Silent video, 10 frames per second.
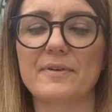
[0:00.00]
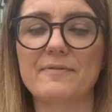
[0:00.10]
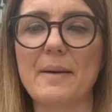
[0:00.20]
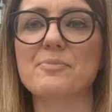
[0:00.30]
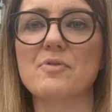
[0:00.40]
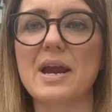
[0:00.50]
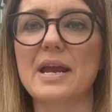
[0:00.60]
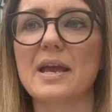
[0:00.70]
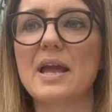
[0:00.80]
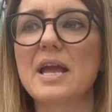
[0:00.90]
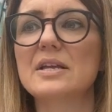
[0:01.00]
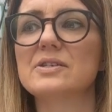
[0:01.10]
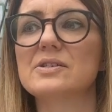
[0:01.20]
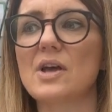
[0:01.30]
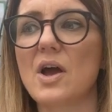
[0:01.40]
fabric.
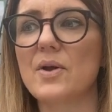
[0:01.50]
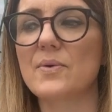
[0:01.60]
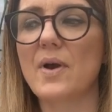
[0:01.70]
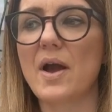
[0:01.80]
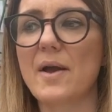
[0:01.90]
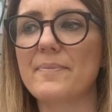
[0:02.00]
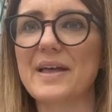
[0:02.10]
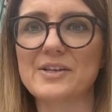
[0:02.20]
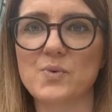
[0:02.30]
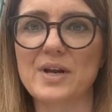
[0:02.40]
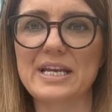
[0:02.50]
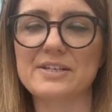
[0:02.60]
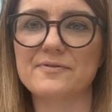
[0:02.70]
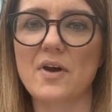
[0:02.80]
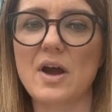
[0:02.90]
So that's what I need
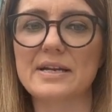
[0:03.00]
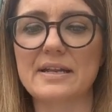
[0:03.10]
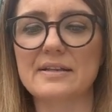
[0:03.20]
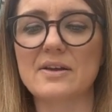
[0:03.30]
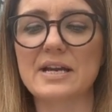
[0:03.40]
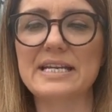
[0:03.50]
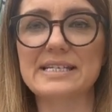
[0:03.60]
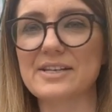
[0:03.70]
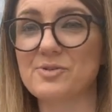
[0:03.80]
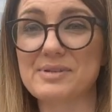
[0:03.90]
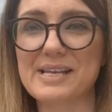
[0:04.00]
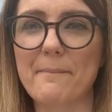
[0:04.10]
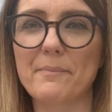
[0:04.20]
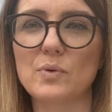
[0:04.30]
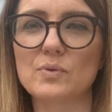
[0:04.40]
to find, and I need to get some
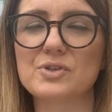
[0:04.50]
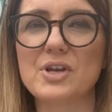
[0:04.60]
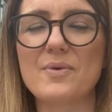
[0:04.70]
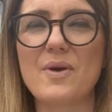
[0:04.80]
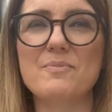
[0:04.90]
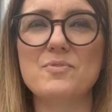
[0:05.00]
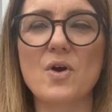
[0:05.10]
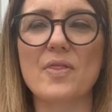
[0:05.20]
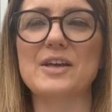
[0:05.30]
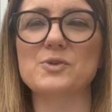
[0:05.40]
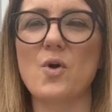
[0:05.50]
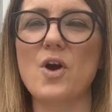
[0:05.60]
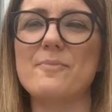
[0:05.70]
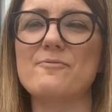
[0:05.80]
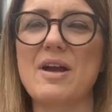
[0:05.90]
samples. So that's
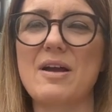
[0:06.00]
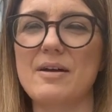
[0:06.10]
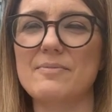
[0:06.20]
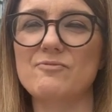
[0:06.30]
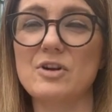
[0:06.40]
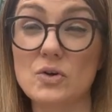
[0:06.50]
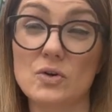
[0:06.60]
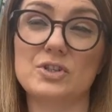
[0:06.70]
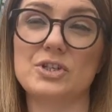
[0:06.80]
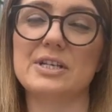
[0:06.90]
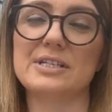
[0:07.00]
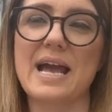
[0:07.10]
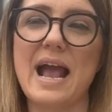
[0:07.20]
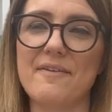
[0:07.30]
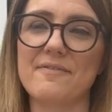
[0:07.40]
why I'm reluctant to
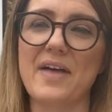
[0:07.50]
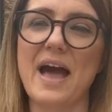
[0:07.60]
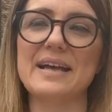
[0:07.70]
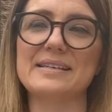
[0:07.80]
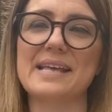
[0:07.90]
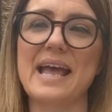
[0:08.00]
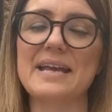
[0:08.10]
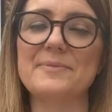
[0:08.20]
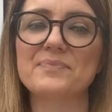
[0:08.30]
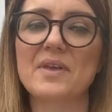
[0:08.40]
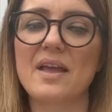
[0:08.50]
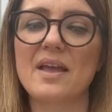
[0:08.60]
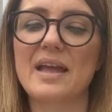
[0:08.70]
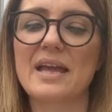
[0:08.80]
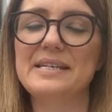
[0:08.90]
have that as a
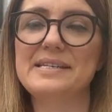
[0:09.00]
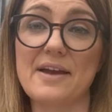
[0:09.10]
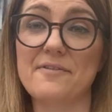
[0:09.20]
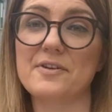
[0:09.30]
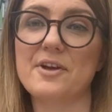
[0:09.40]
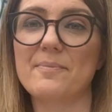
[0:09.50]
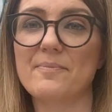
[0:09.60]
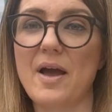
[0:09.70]
definite